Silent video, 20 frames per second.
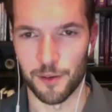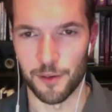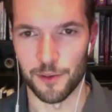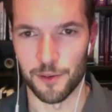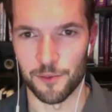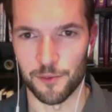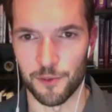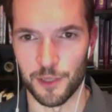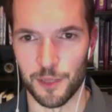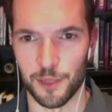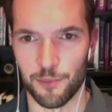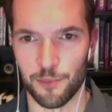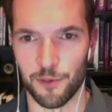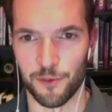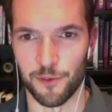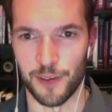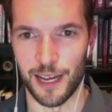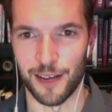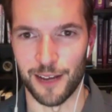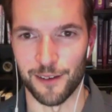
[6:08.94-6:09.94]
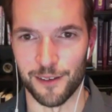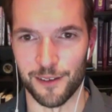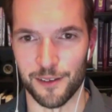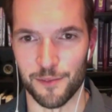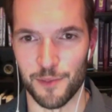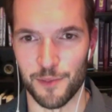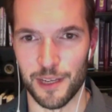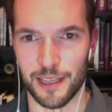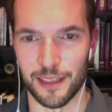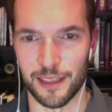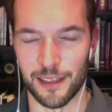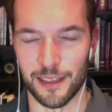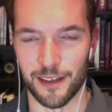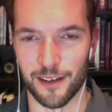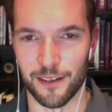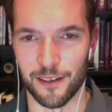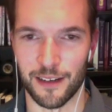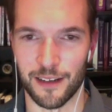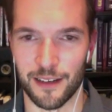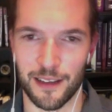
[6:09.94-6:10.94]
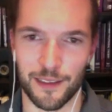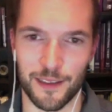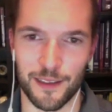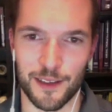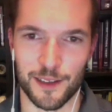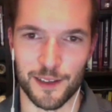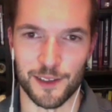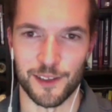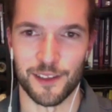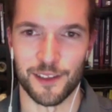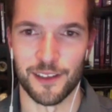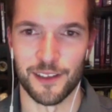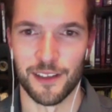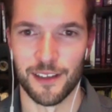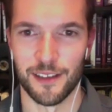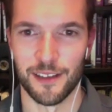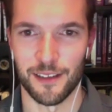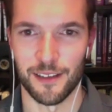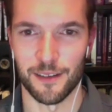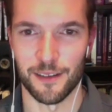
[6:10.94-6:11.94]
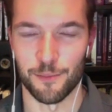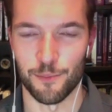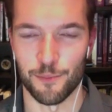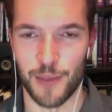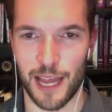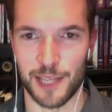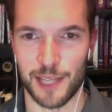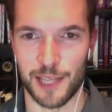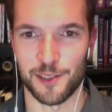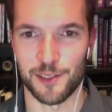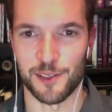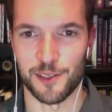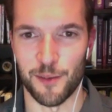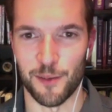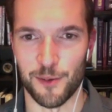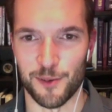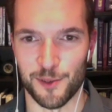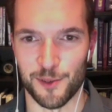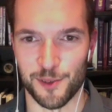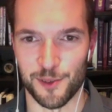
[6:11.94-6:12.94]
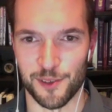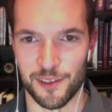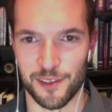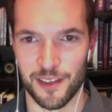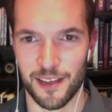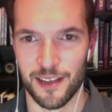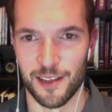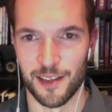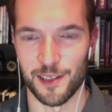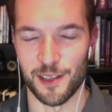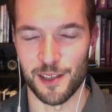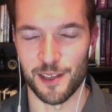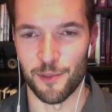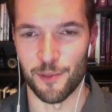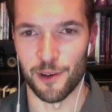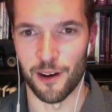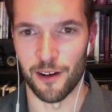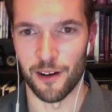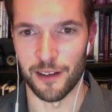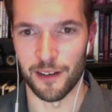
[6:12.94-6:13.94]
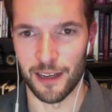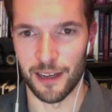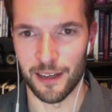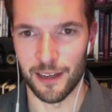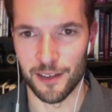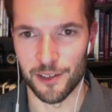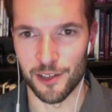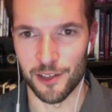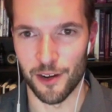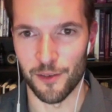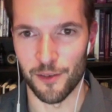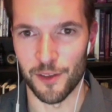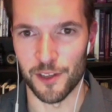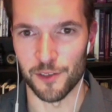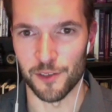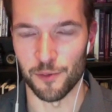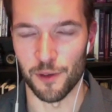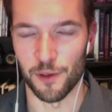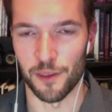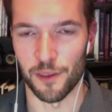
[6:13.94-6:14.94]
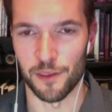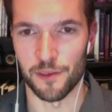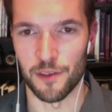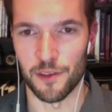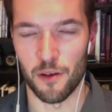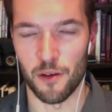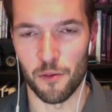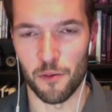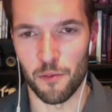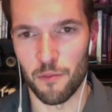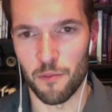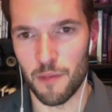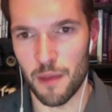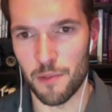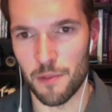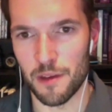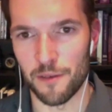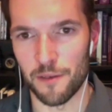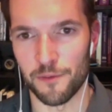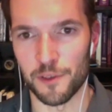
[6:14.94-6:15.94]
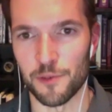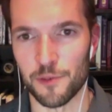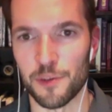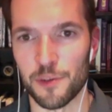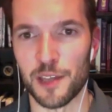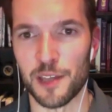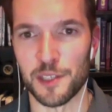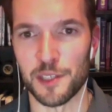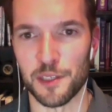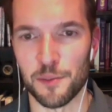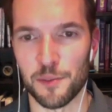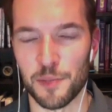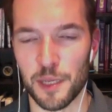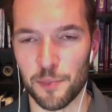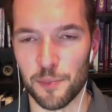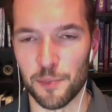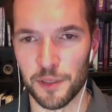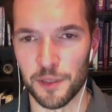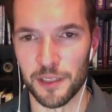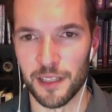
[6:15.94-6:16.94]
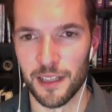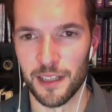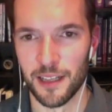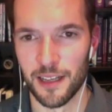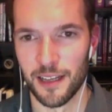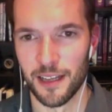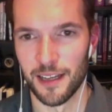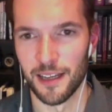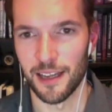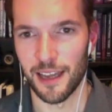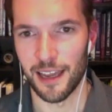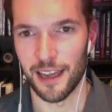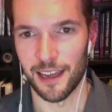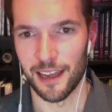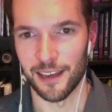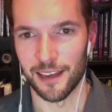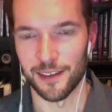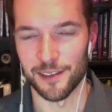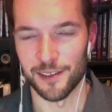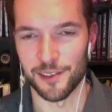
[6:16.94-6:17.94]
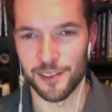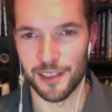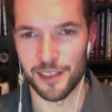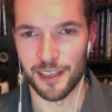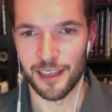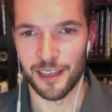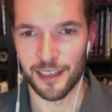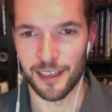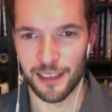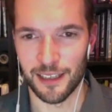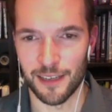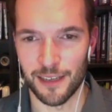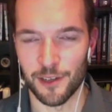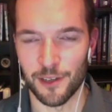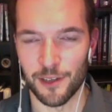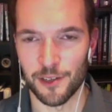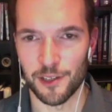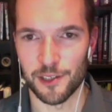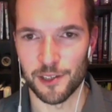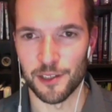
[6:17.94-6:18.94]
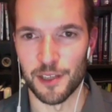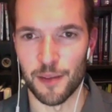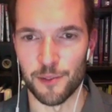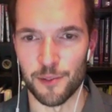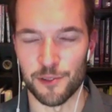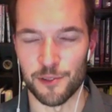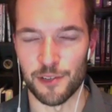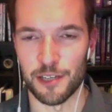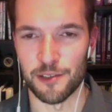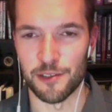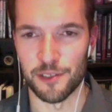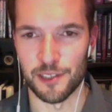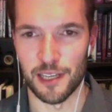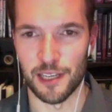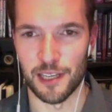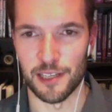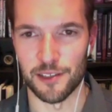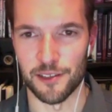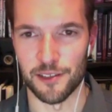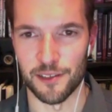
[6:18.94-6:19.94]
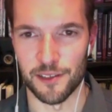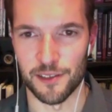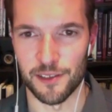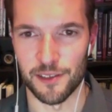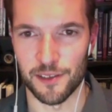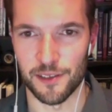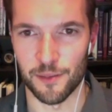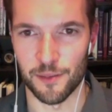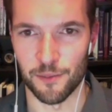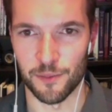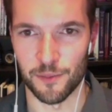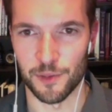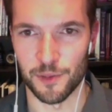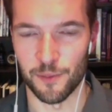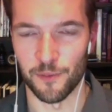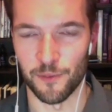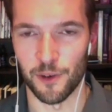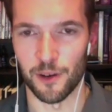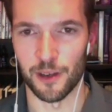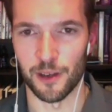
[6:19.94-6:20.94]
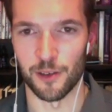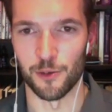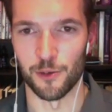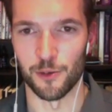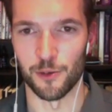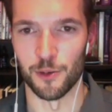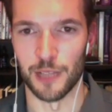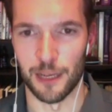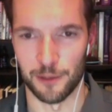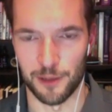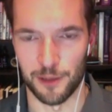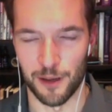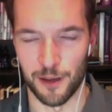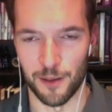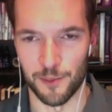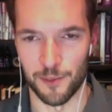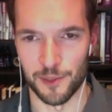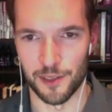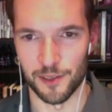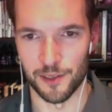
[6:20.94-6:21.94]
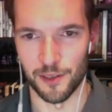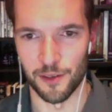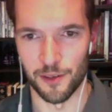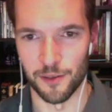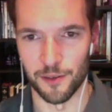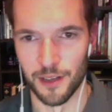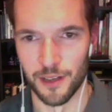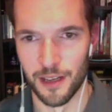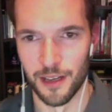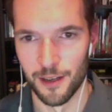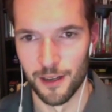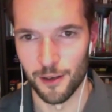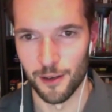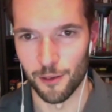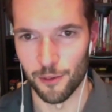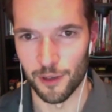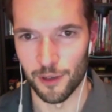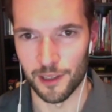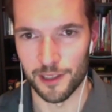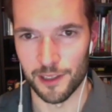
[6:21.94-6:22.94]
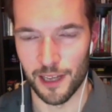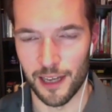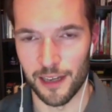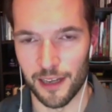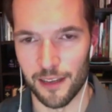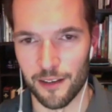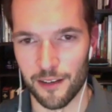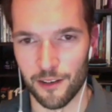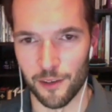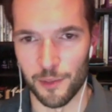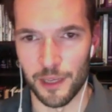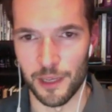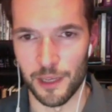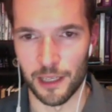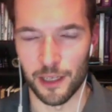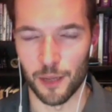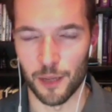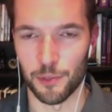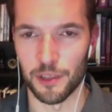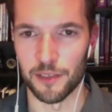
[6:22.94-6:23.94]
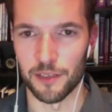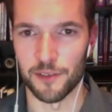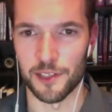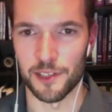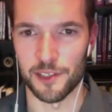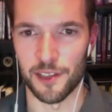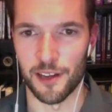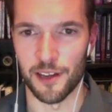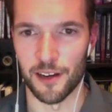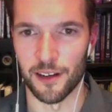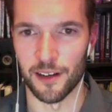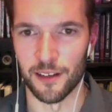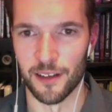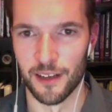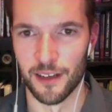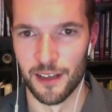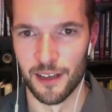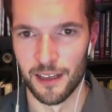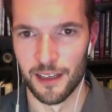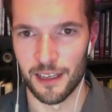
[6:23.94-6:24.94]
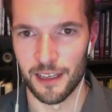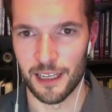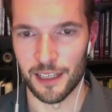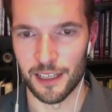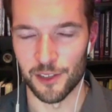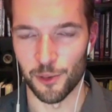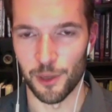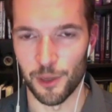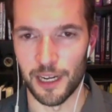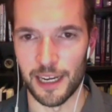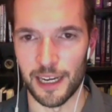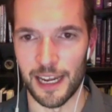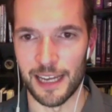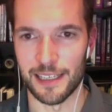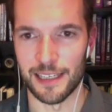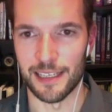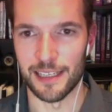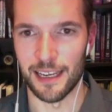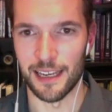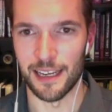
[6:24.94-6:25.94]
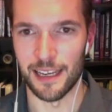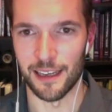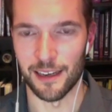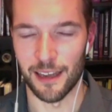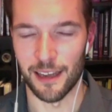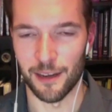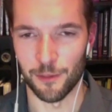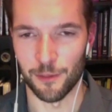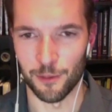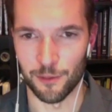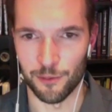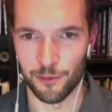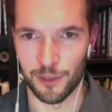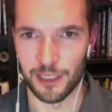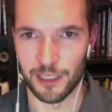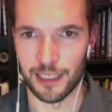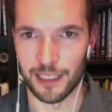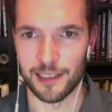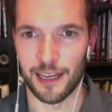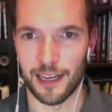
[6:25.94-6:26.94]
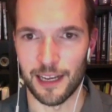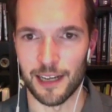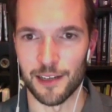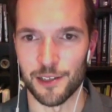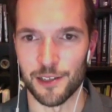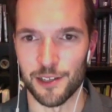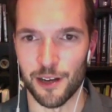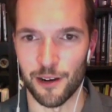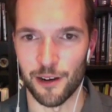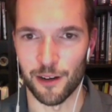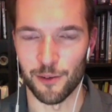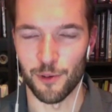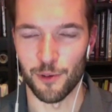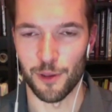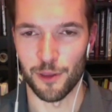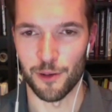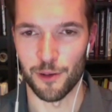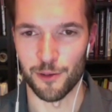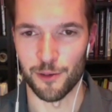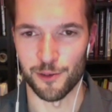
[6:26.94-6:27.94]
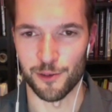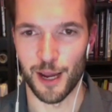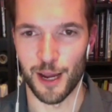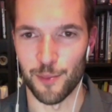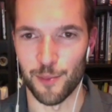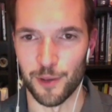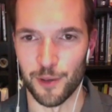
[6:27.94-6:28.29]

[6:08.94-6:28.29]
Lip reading: really profound being there at this past summer's seminar and getting to share this with, maybe a few dozen people, and seeing, even in just the demonstration sessions, some very cool outcomes. And so we're excited. There will be a couple of us there in 2019, and we're really excited to share it with your tribe.